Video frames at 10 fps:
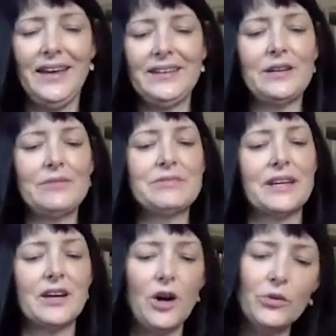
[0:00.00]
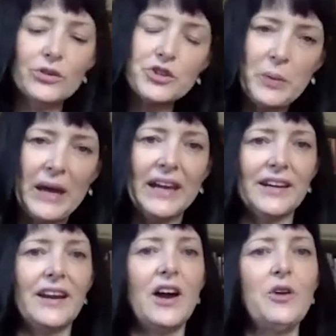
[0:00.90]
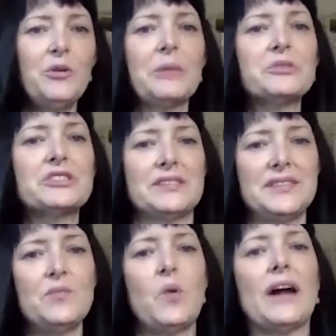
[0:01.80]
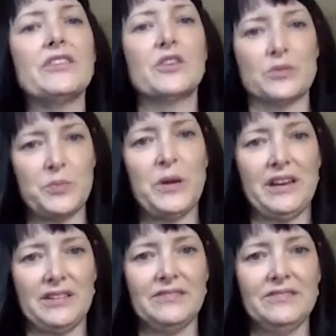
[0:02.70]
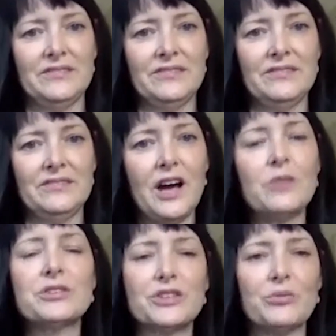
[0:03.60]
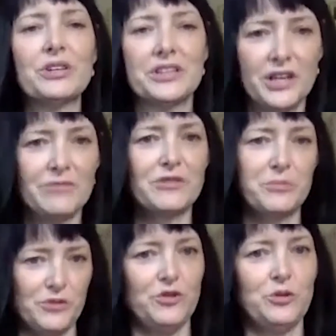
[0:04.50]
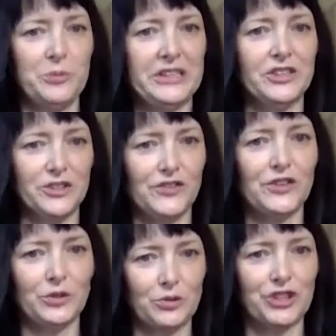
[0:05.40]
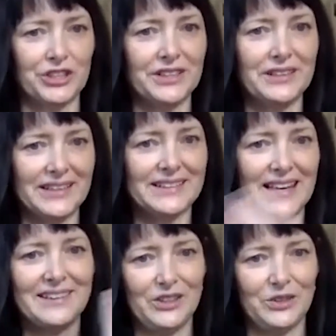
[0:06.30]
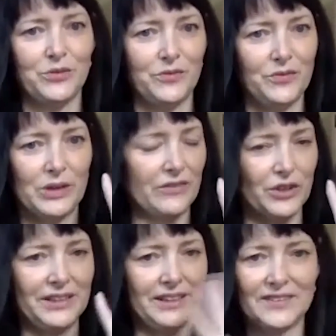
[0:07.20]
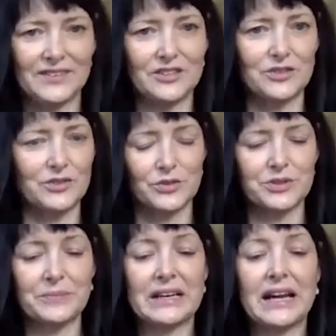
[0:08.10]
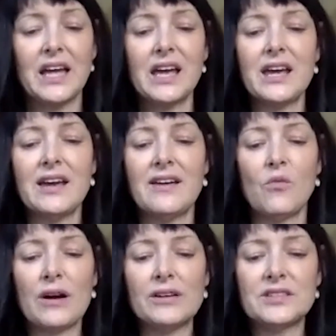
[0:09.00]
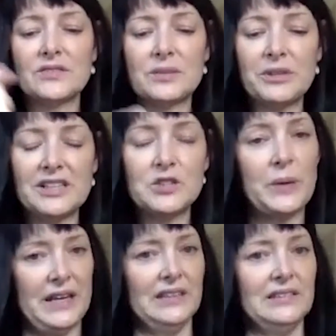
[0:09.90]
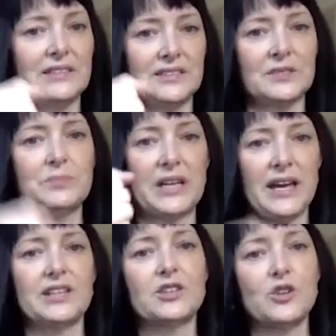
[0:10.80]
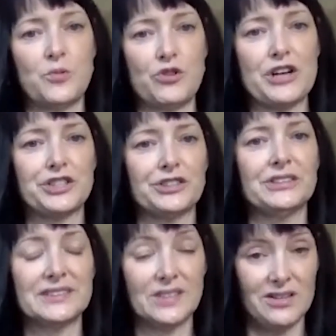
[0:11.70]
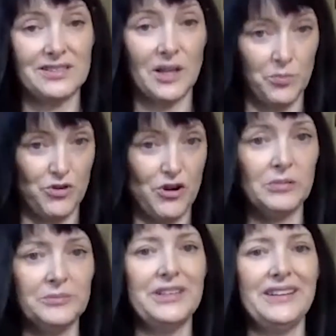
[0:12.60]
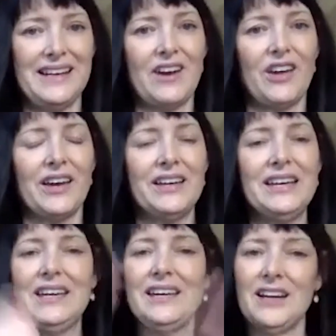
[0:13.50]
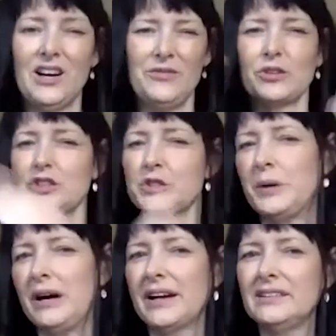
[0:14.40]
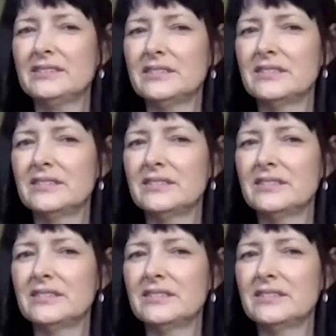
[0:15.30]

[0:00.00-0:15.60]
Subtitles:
and I was like, oh, there's pain, I would be able to see why there was pain. I would know that knife removal would be a good solution and letting that heal, whatever it needed, stitches or something. Whereas if somebody has pain, like this mechanical pressure that's causing a problem in an area of their spine,